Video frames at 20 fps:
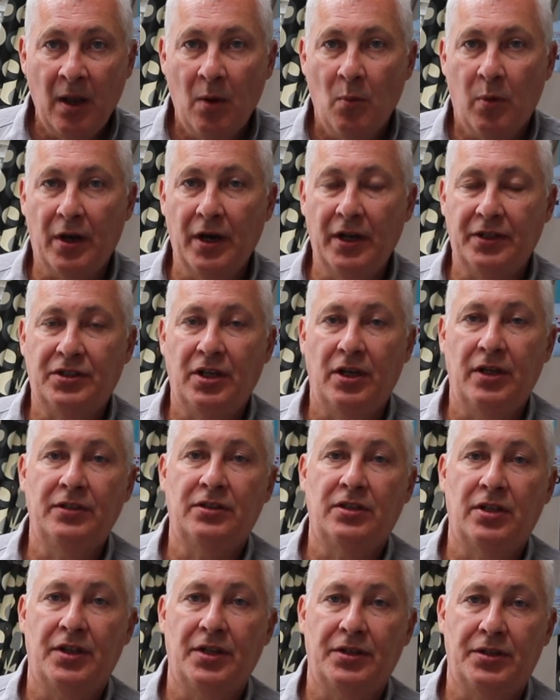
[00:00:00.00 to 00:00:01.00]
we're going to turn
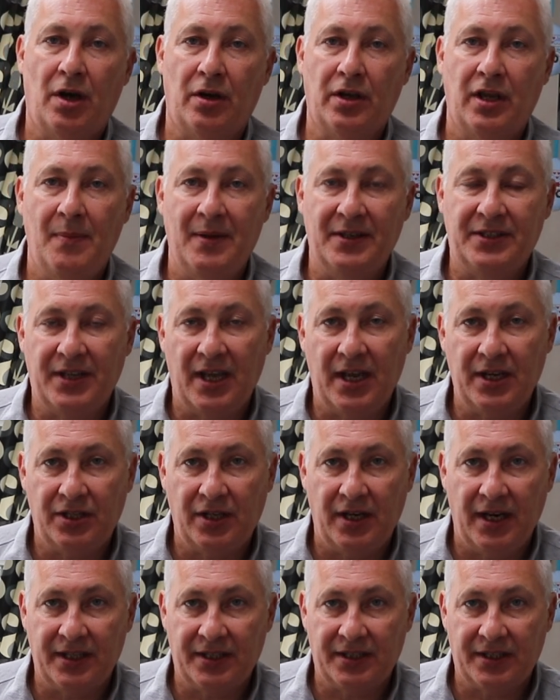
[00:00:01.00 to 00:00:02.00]
to the
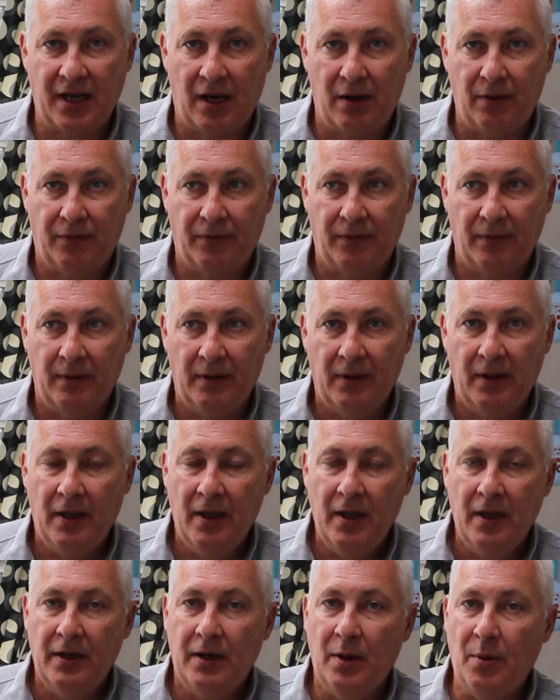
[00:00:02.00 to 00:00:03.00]
documentation itself.
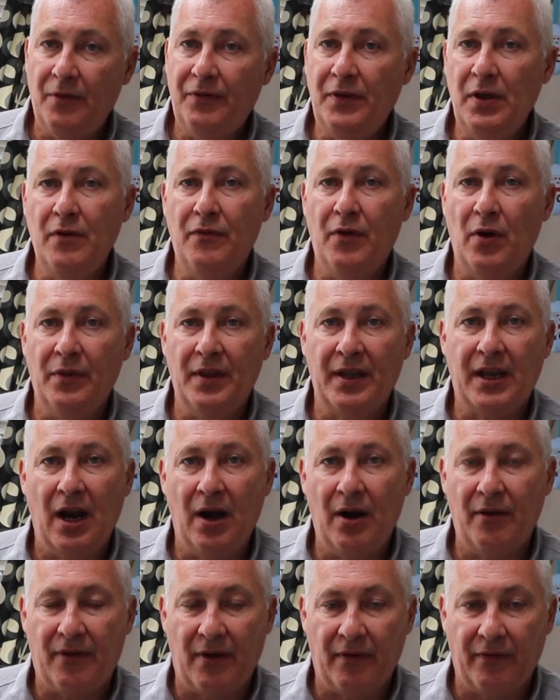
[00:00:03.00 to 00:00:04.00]
Now if you've owned the
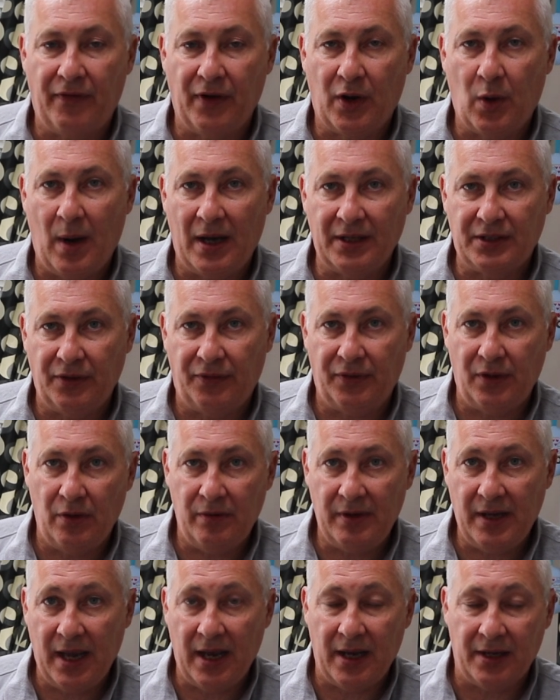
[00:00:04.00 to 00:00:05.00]
caravan for quite a few
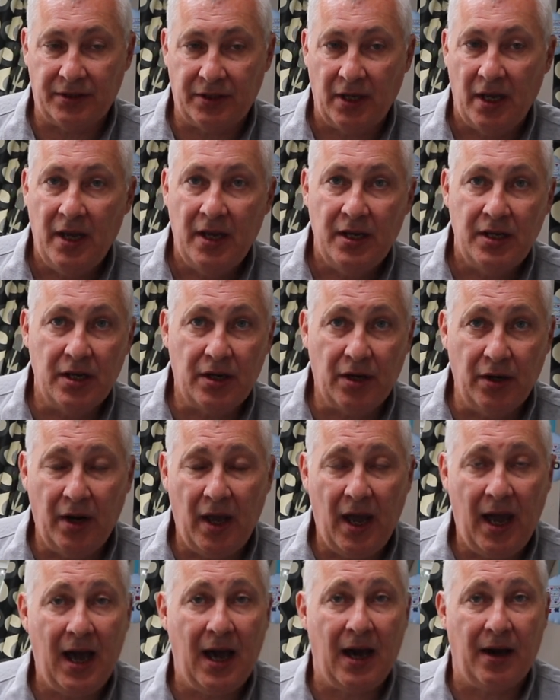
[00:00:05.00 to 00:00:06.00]
years, you're going
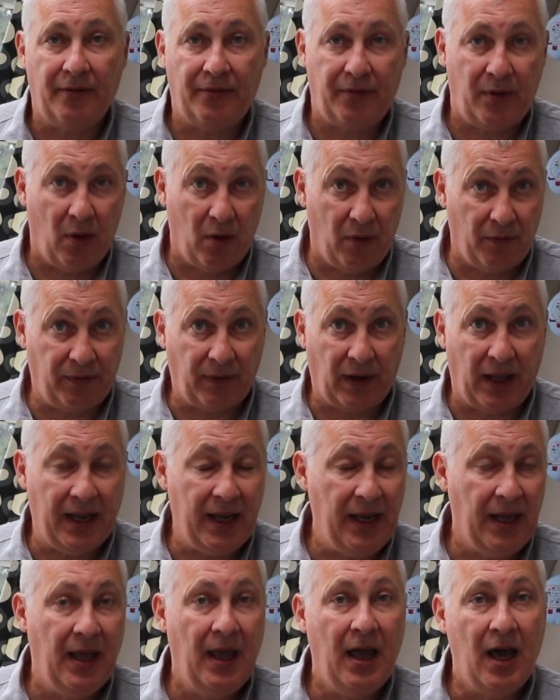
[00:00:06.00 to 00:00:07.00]
to have, hopefully,
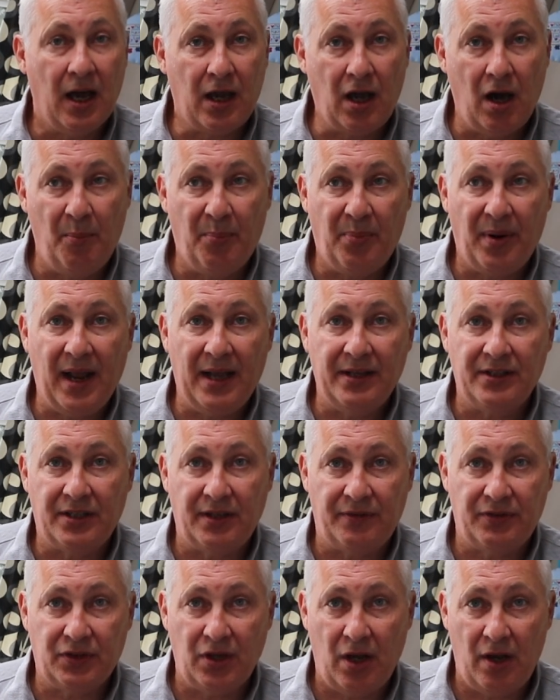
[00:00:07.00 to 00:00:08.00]
a
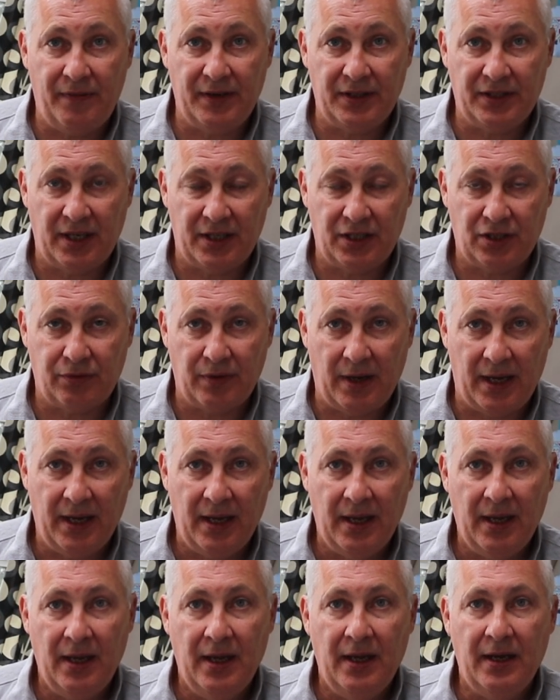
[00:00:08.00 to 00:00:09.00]
comprehensive service history.
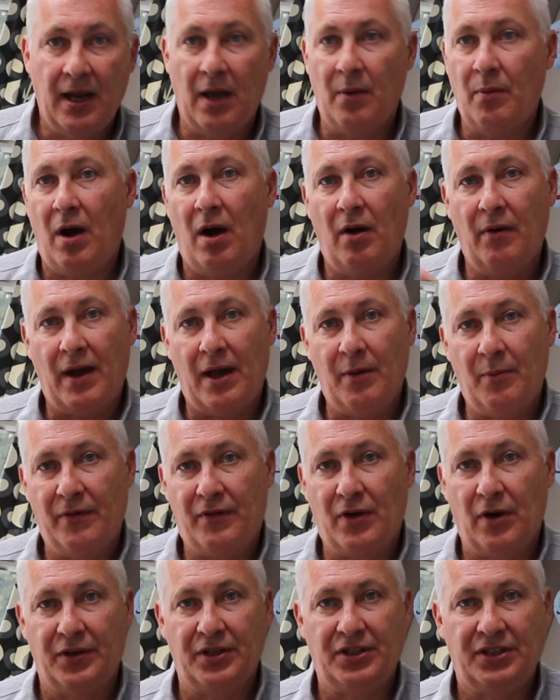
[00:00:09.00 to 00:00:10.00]
Now alright, we've
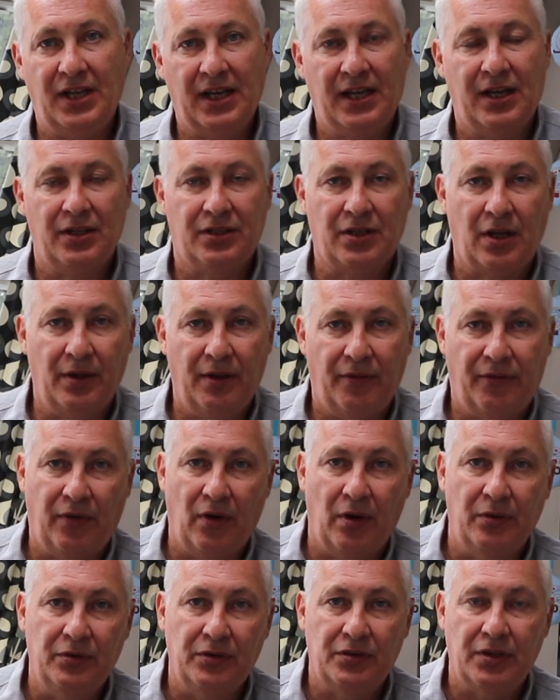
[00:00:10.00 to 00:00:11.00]
got the stickers on the
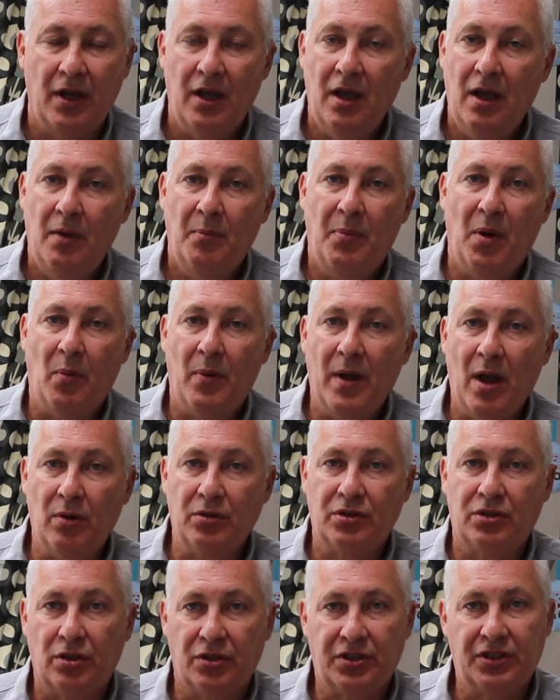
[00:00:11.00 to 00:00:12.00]
front, but we
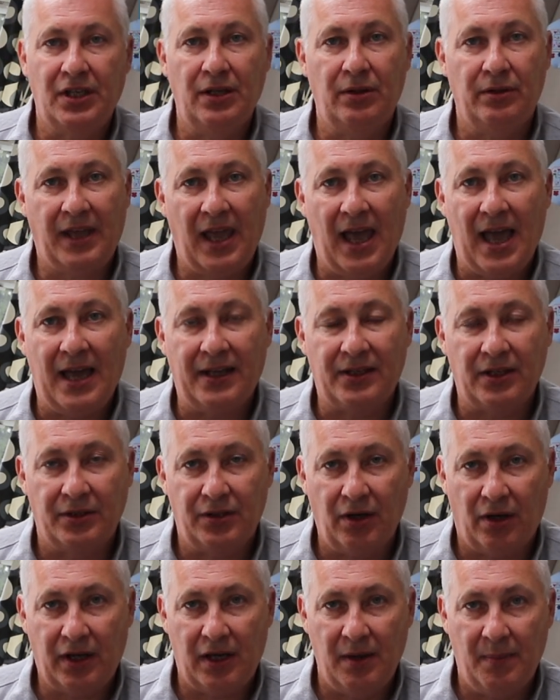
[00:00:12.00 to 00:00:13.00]
also still get a
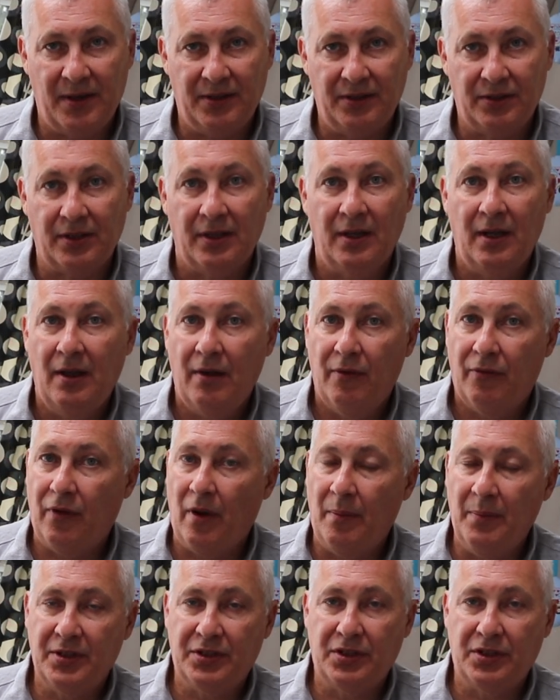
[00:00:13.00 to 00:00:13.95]
document from the